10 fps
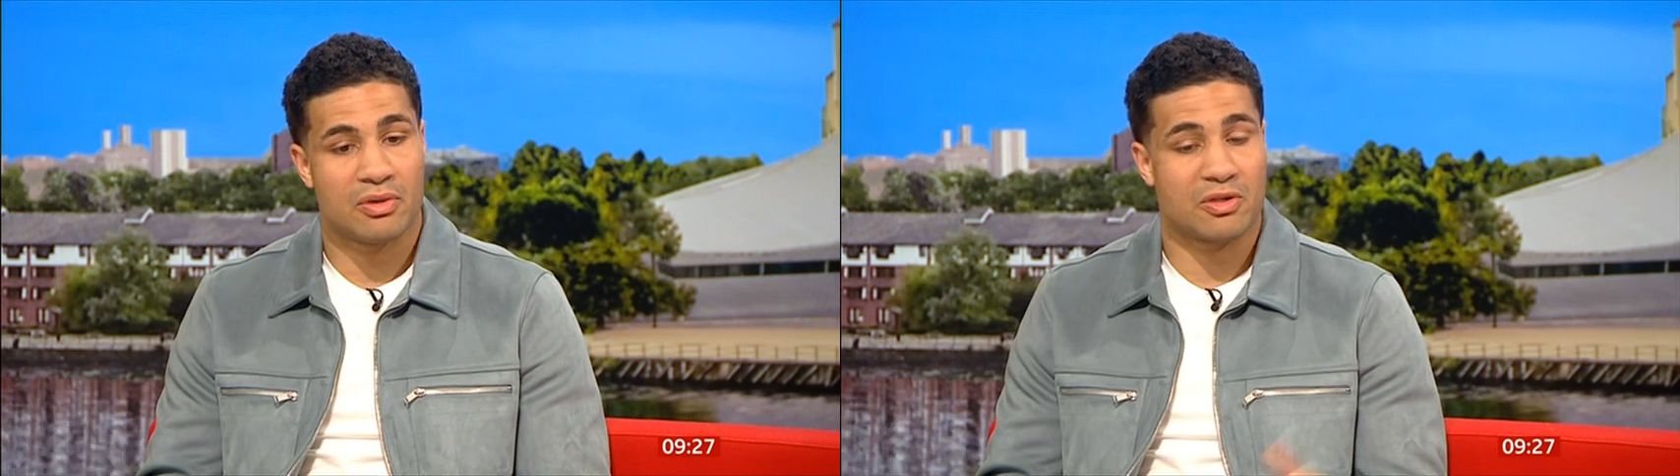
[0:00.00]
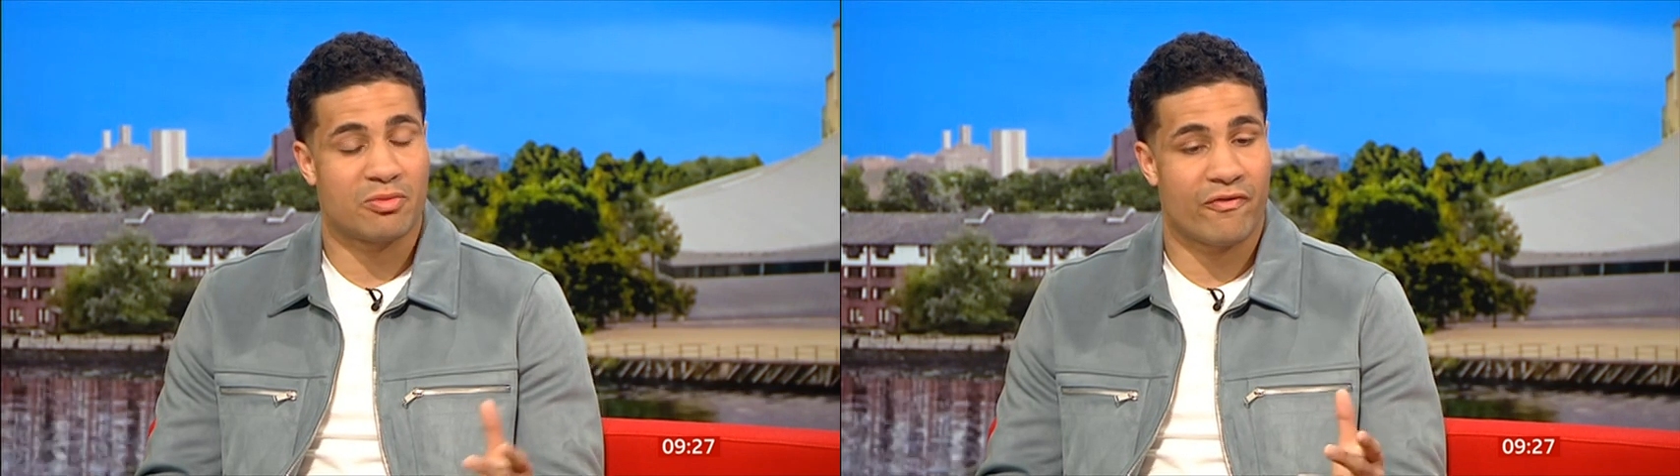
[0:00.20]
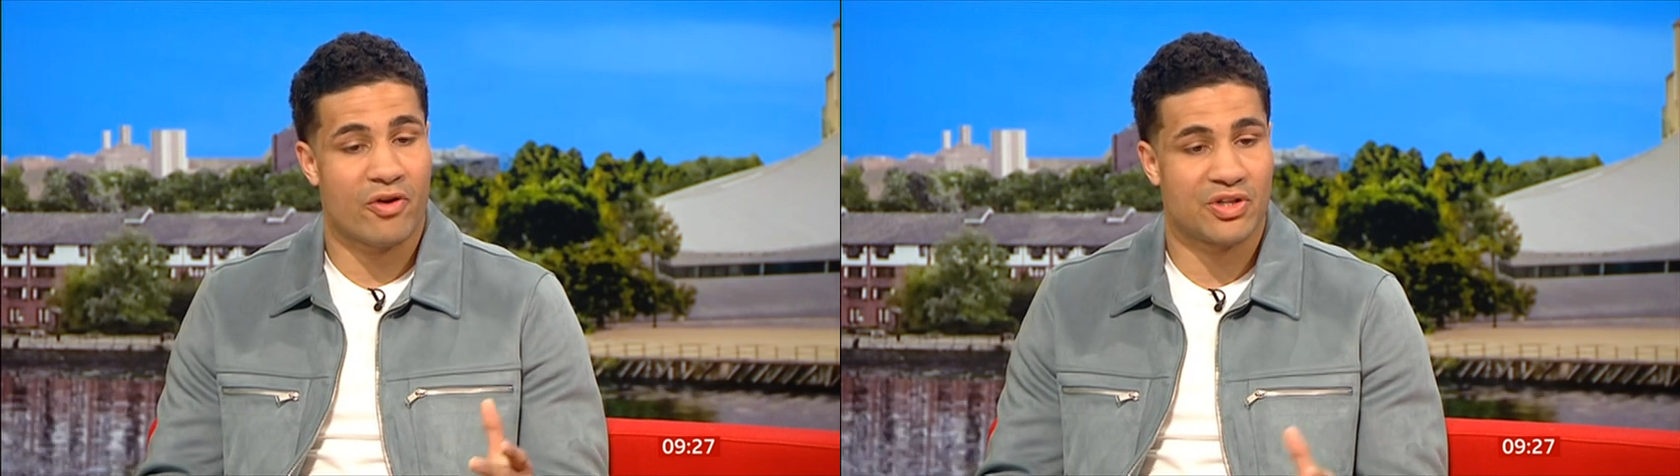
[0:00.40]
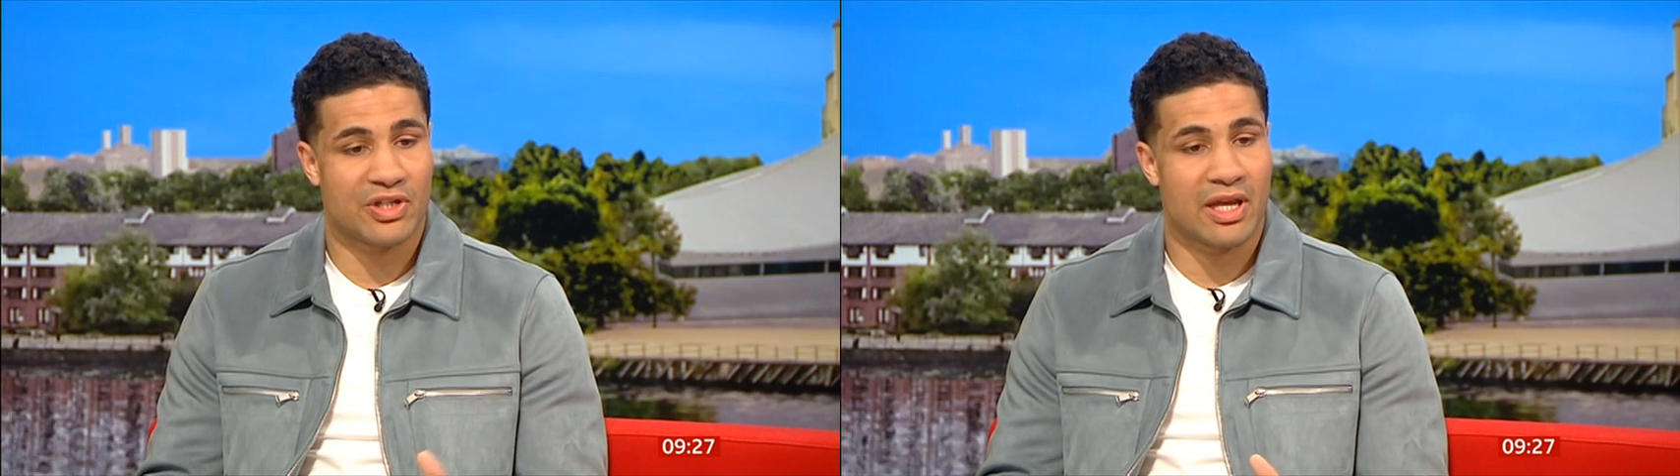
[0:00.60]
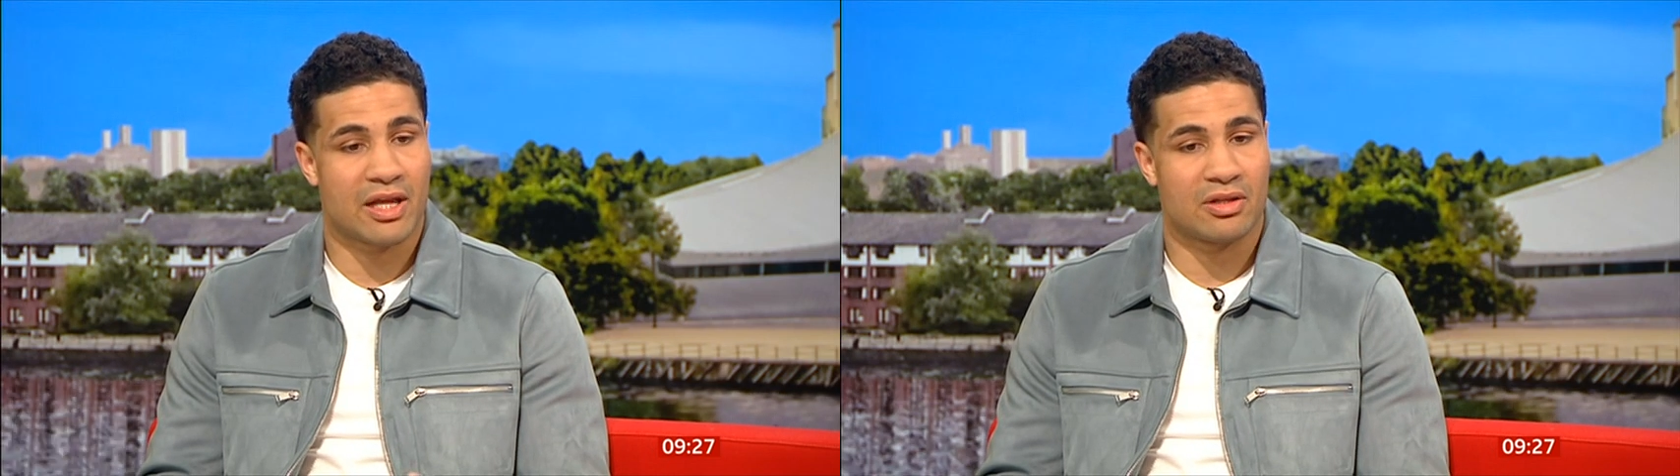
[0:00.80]
that was my first
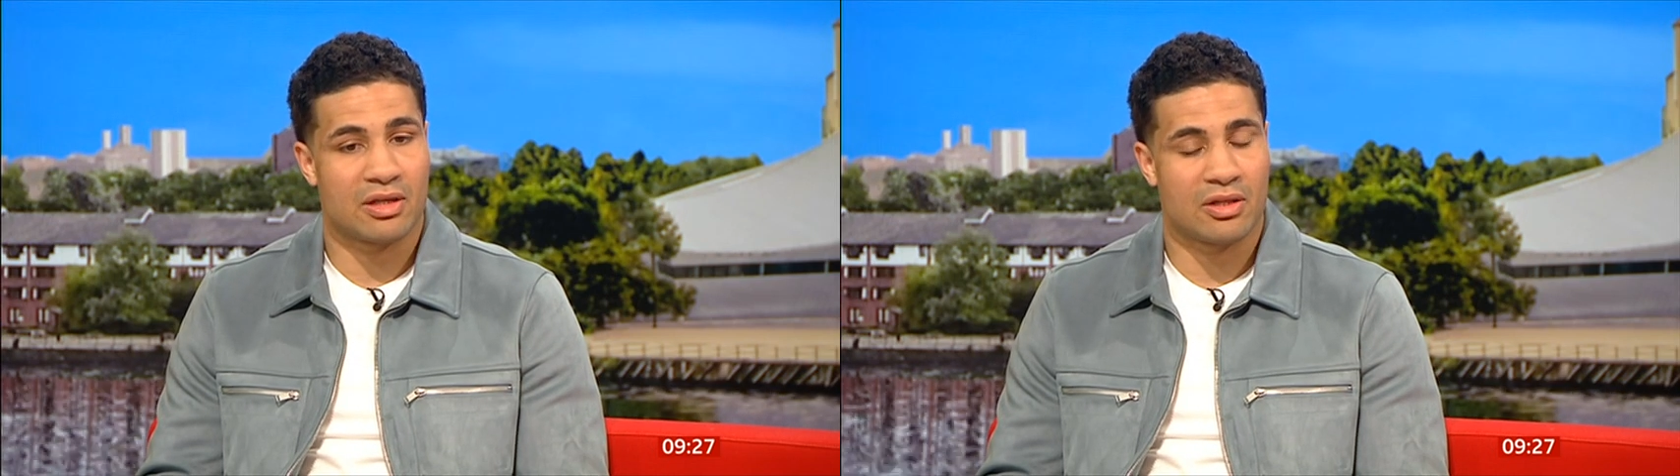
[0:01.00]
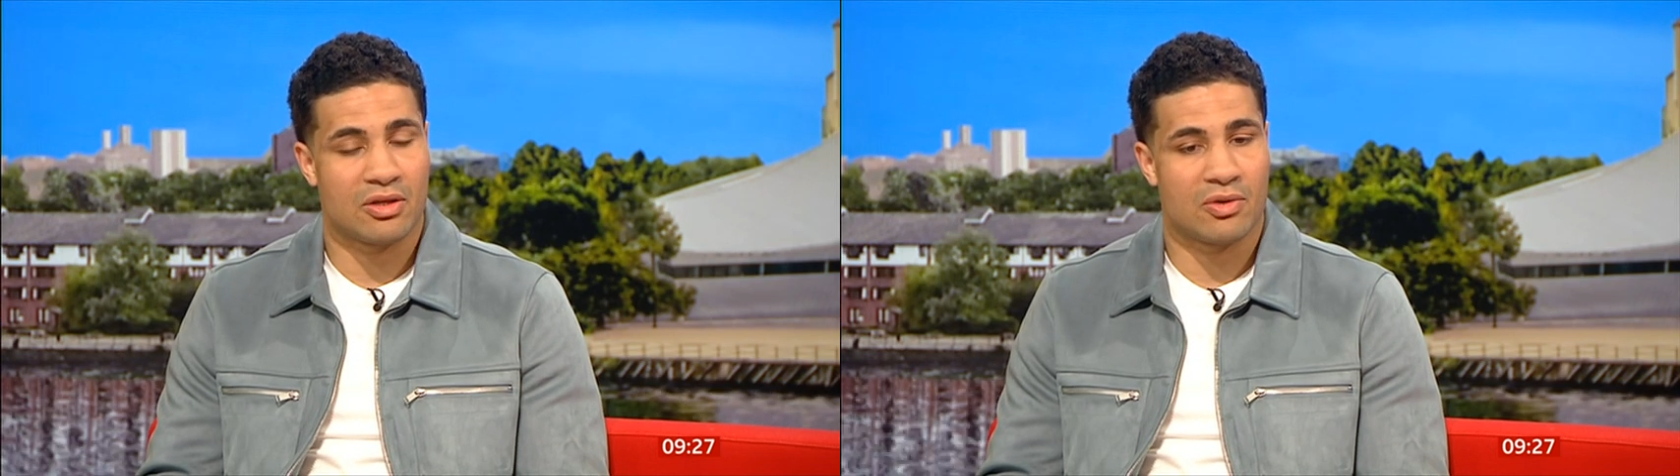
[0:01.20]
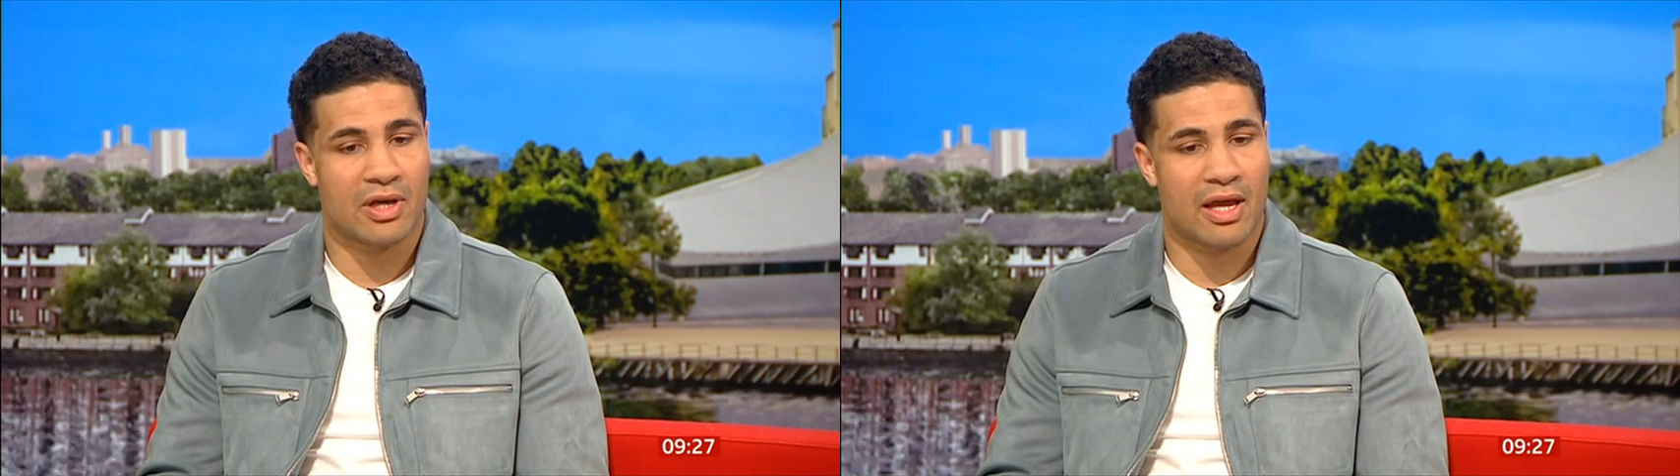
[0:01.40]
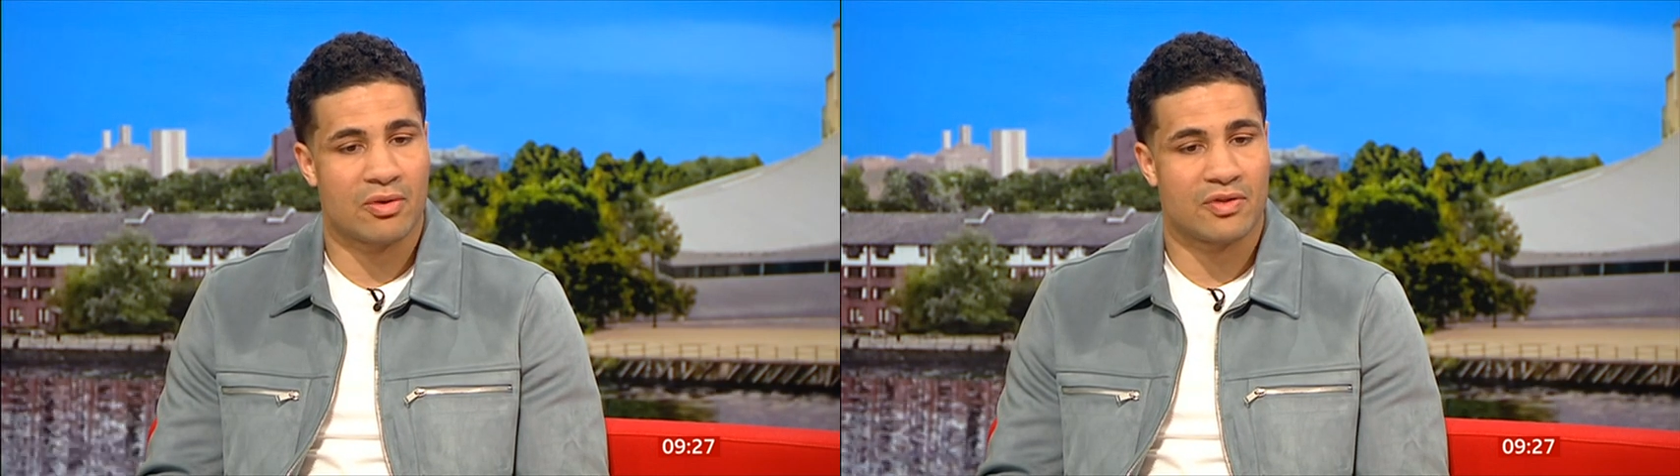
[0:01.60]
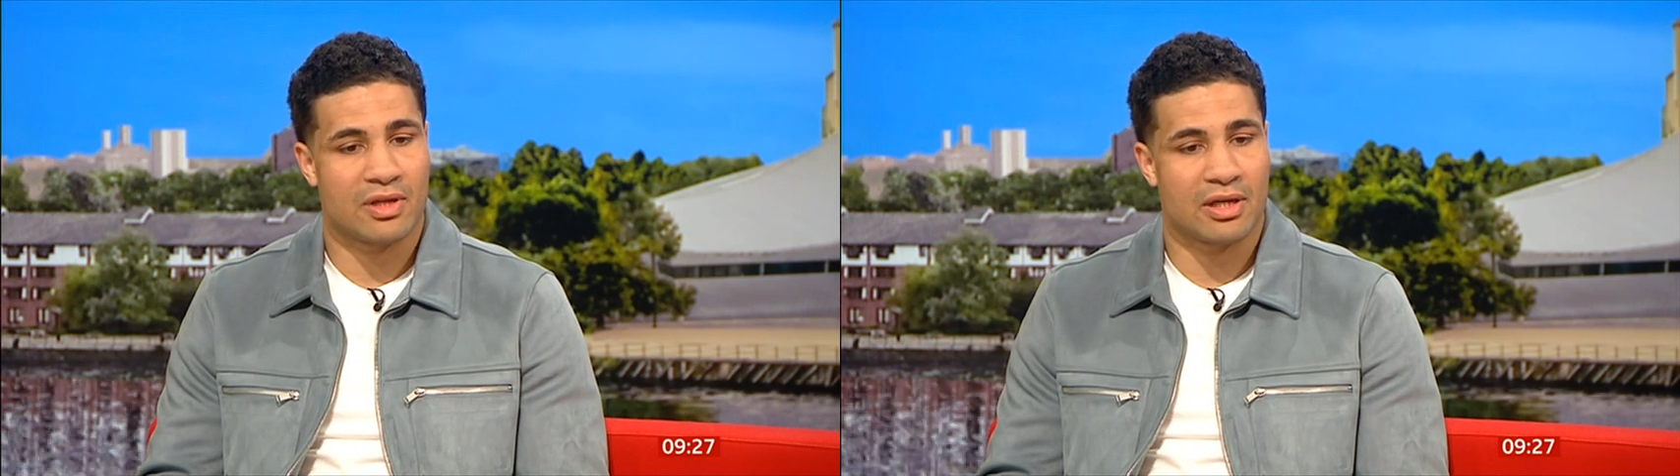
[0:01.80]
year in the UK, and I
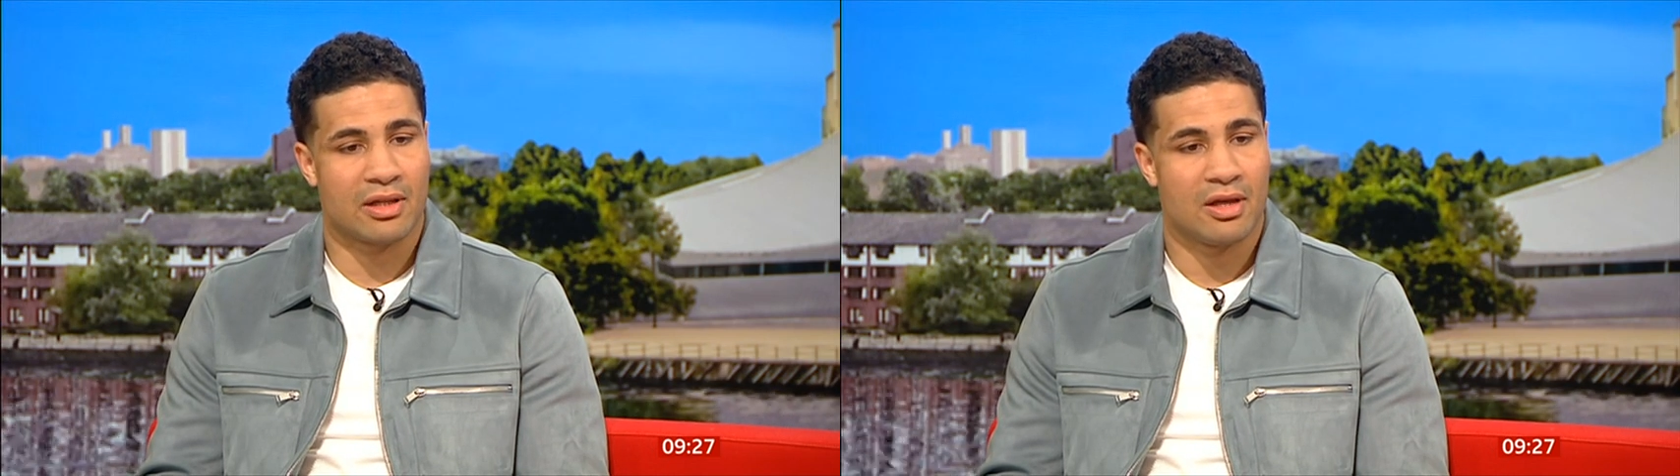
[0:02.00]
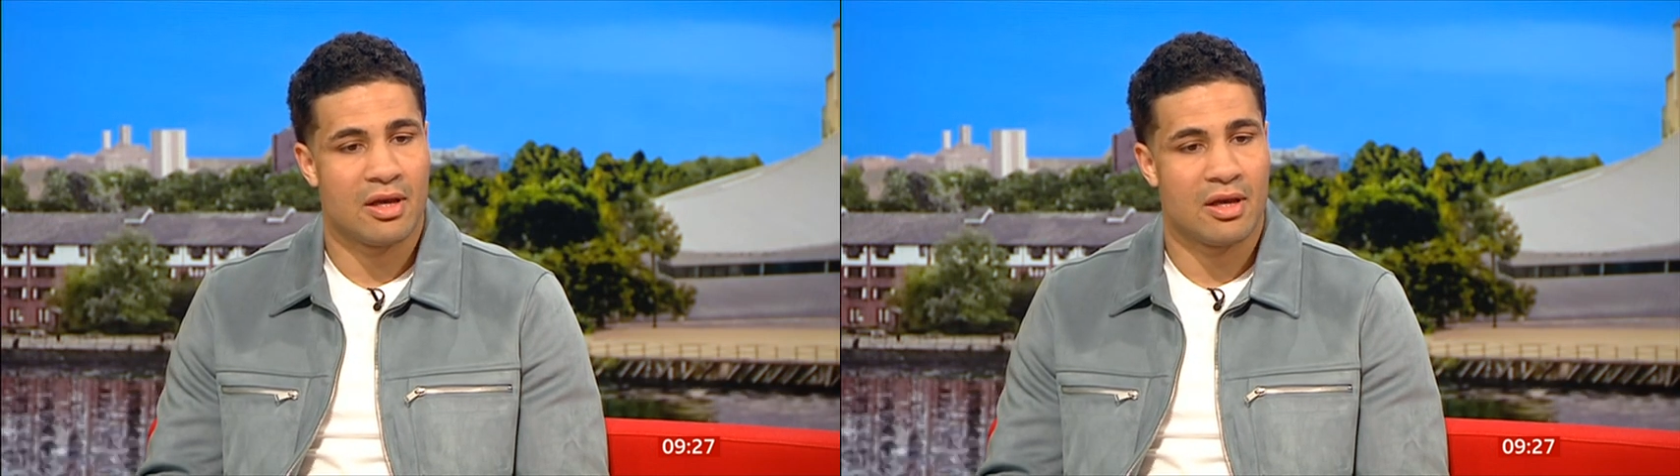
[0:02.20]
was thinking,